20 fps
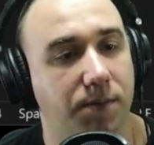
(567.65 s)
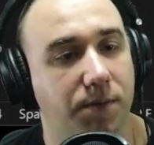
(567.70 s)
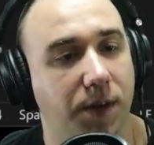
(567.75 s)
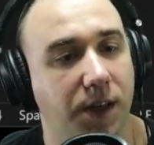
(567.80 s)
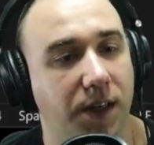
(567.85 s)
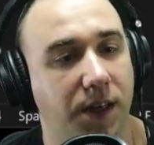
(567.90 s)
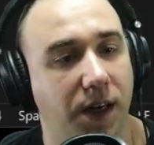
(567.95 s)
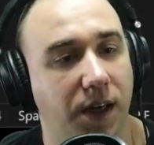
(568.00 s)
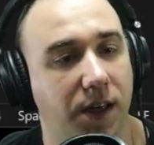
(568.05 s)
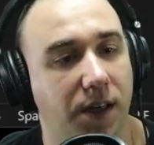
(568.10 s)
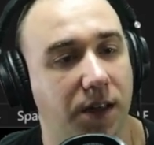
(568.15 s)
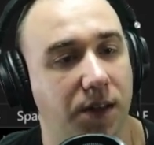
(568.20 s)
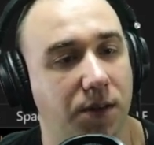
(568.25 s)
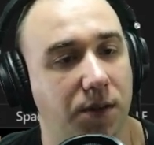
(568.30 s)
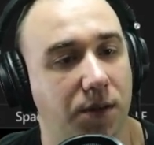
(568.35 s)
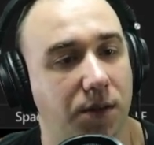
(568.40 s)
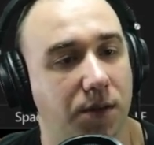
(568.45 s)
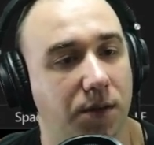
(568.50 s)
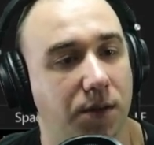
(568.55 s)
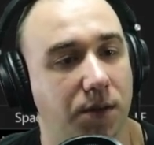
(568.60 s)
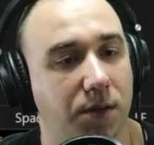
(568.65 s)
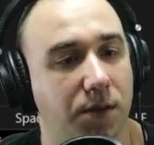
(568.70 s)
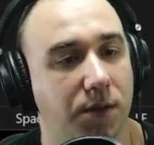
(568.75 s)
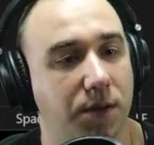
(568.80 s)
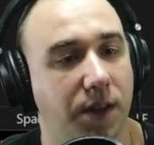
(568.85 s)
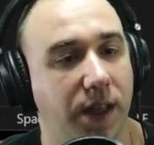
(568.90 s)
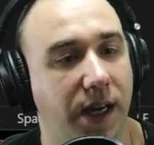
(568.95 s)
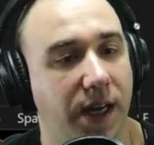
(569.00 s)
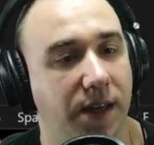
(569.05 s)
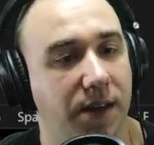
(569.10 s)
Wait, I could do
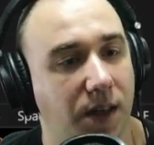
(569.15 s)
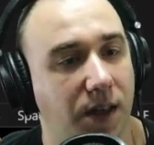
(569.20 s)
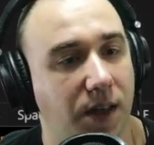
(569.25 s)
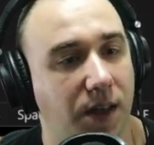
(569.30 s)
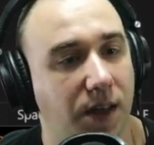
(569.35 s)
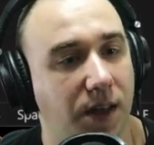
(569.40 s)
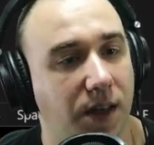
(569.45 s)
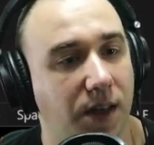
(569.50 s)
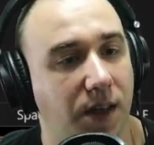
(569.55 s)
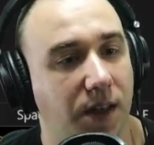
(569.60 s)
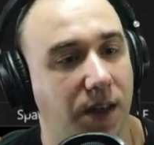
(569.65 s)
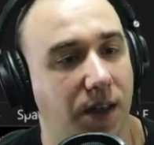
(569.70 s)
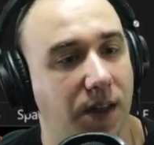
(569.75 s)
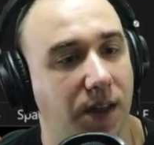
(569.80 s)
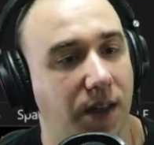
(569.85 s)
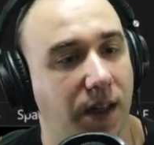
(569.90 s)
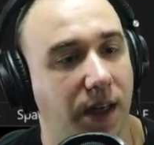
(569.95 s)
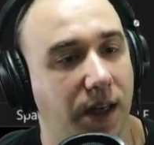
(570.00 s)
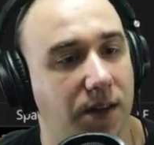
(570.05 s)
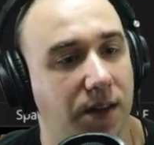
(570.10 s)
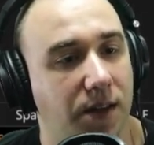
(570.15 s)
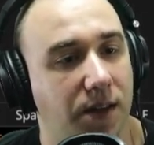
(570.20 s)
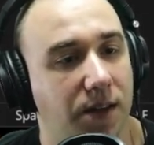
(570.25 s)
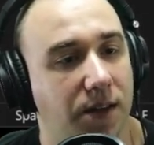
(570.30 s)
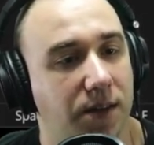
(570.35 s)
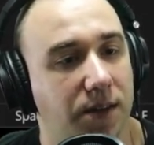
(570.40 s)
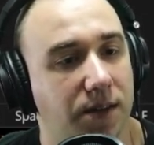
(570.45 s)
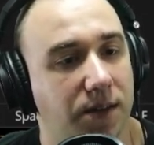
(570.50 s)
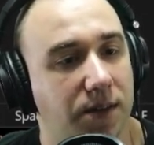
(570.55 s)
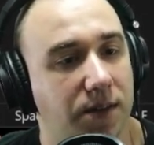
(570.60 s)
that. Let
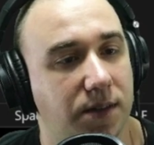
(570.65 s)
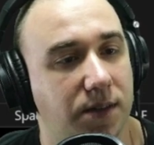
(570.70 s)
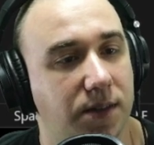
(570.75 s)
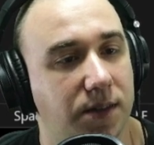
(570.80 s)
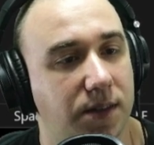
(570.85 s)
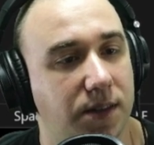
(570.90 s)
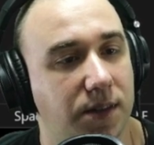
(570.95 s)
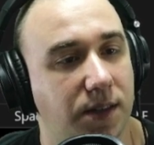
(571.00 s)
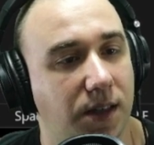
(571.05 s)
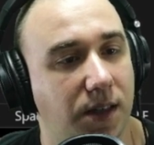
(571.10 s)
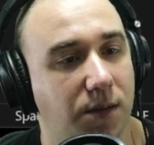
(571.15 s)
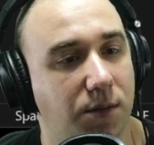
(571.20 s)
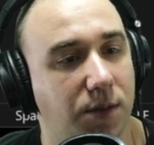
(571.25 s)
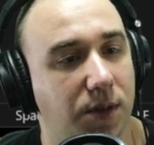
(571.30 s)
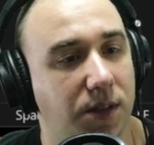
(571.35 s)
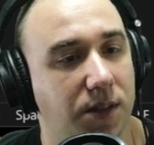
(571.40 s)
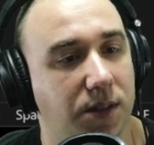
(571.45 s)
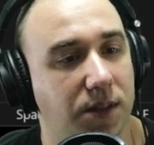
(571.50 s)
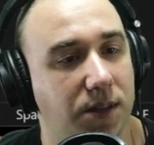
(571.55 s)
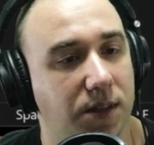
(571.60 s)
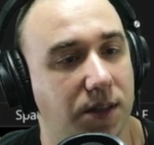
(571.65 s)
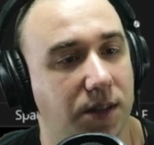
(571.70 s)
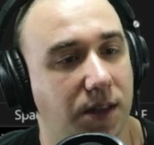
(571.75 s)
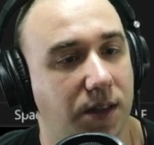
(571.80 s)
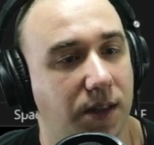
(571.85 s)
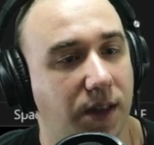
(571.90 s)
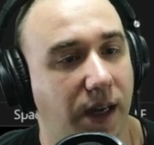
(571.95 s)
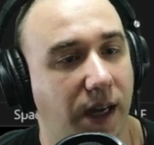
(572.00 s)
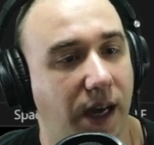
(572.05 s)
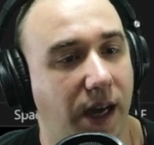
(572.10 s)
sequence
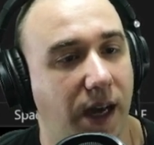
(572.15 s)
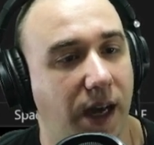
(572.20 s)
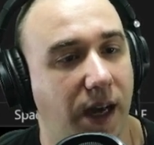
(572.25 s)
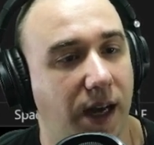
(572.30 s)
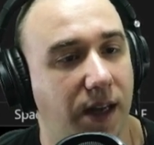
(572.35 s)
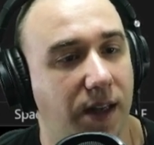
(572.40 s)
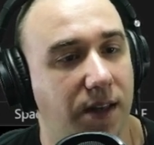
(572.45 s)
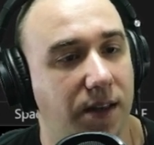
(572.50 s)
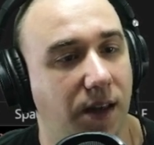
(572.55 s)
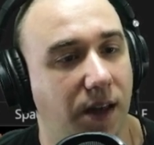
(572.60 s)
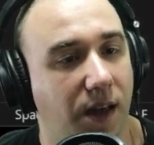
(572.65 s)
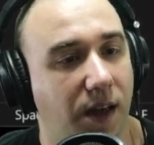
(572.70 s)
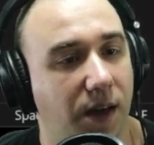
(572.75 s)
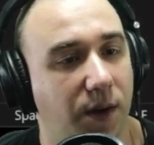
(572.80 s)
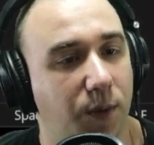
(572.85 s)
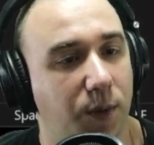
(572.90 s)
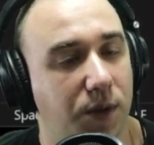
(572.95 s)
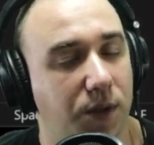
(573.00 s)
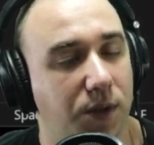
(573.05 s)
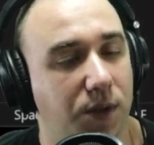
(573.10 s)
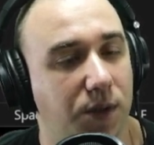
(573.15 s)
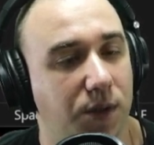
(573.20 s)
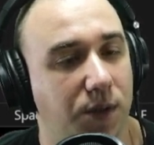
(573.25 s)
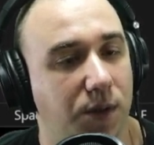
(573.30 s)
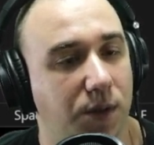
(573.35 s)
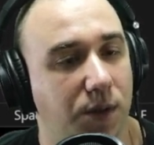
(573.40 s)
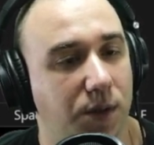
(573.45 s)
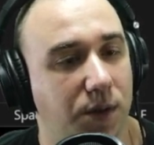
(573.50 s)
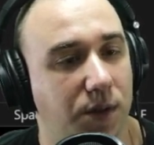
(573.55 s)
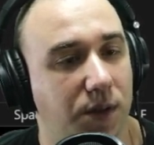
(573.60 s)
add, and we
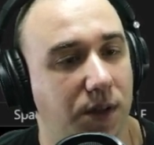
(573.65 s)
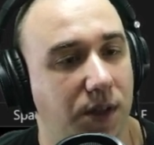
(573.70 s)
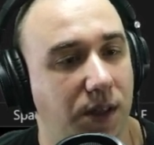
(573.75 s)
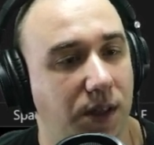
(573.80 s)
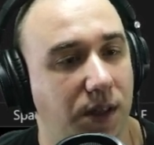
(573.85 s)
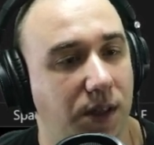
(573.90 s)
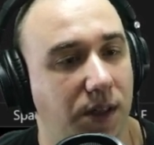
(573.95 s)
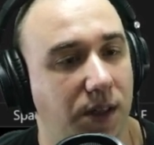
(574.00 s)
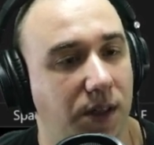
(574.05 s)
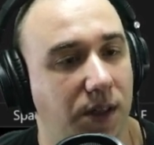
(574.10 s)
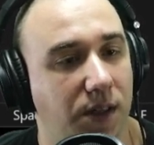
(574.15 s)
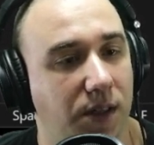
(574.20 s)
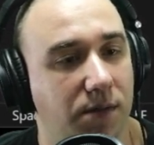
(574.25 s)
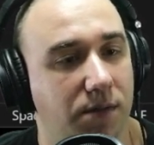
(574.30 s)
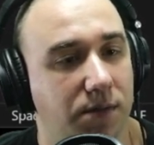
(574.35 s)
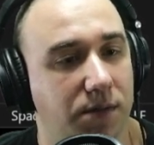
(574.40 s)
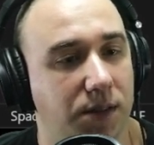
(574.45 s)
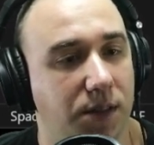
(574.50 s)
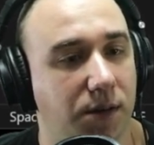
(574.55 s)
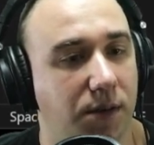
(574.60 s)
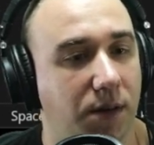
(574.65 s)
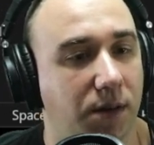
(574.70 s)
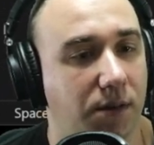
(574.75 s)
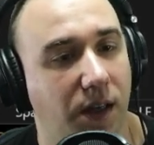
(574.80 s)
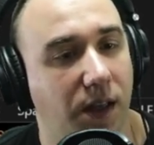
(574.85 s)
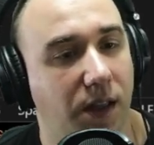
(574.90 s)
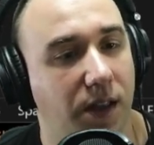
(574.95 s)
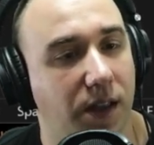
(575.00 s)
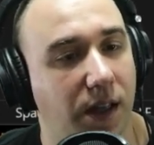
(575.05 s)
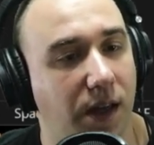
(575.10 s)
do the 0.
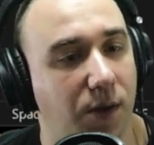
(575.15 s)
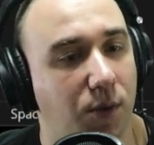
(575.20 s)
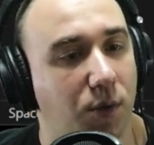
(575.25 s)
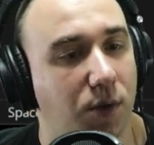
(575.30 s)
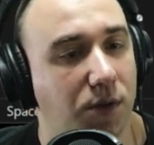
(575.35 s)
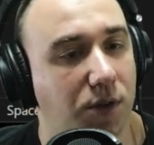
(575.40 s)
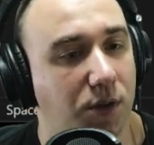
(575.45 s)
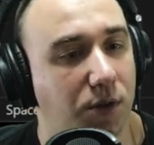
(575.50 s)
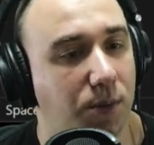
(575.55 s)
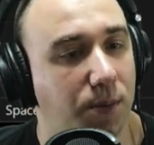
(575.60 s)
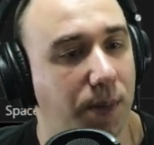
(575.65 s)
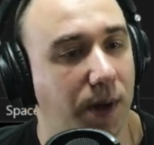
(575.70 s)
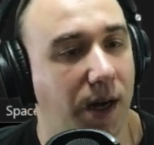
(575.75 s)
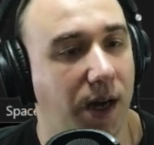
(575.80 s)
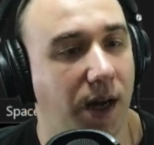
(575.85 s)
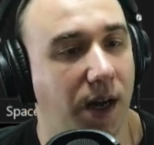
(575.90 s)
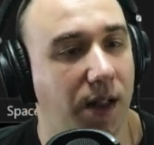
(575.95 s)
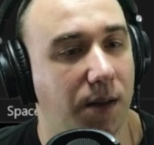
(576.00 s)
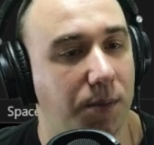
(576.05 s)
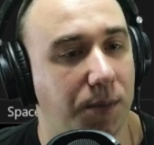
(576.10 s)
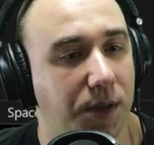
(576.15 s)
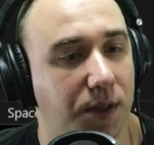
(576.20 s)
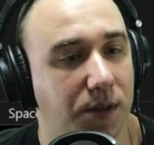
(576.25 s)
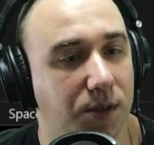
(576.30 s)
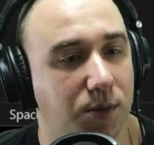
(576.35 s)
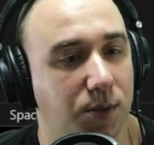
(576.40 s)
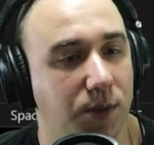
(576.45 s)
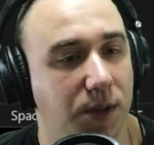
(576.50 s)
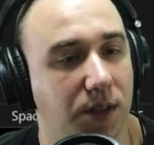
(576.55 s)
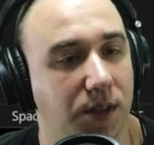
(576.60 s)
And that won't compile
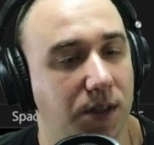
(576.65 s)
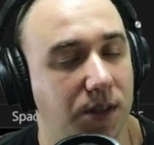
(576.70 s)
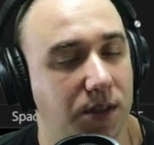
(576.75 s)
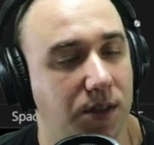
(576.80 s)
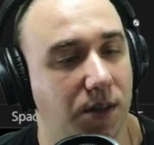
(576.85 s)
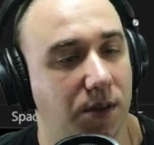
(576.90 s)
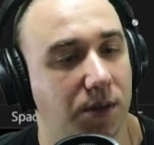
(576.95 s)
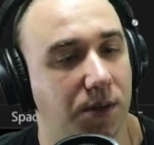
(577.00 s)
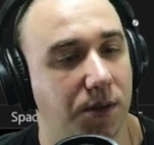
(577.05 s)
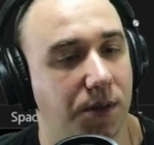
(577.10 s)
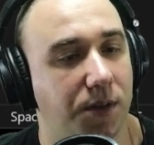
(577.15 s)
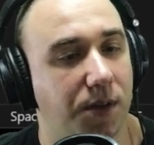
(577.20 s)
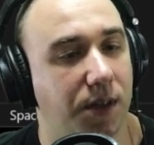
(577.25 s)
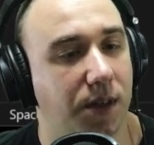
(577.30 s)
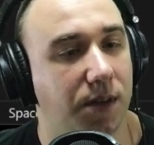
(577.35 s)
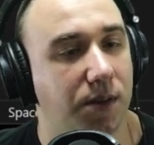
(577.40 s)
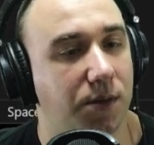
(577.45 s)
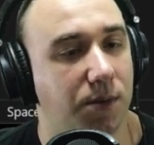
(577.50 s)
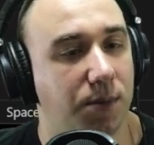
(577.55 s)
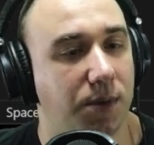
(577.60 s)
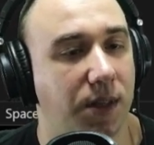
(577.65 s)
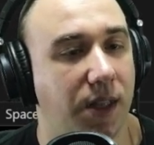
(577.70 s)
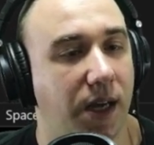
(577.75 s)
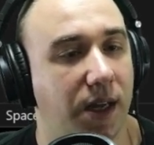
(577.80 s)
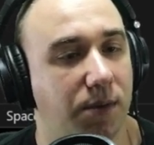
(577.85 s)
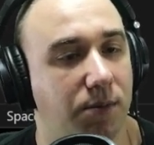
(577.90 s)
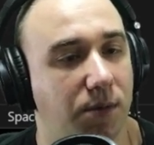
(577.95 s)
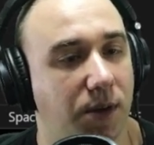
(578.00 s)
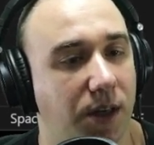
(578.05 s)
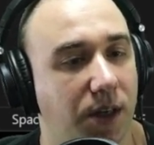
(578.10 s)
because we need this whole thing to be
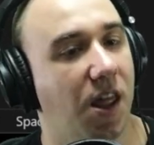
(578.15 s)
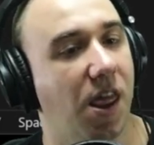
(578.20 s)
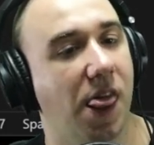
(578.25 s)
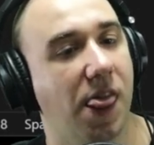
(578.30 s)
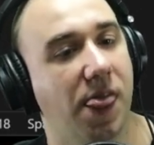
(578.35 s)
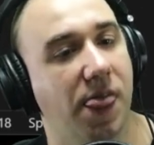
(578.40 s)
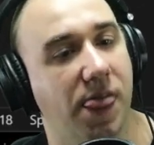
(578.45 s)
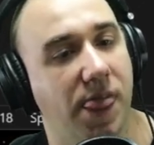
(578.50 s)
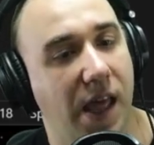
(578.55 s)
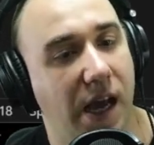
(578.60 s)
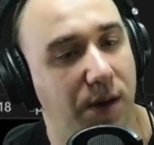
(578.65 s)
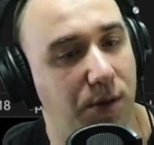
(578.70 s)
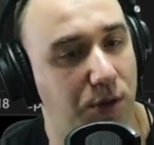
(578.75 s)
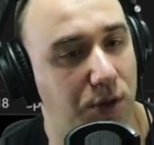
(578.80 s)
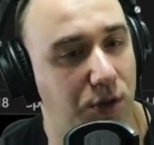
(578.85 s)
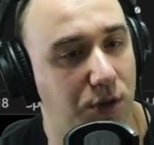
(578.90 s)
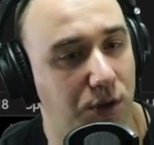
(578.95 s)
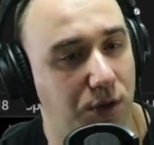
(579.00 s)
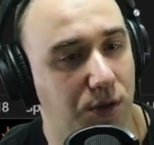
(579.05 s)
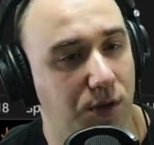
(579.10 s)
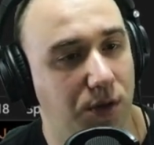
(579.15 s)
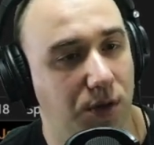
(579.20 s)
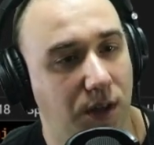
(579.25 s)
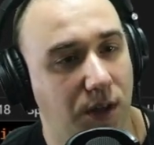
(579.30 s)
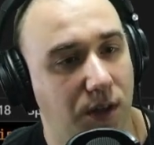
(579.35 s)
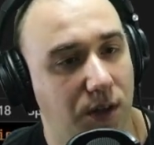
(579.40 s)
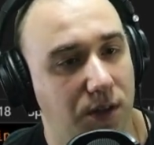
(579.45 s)
that way. Now it should.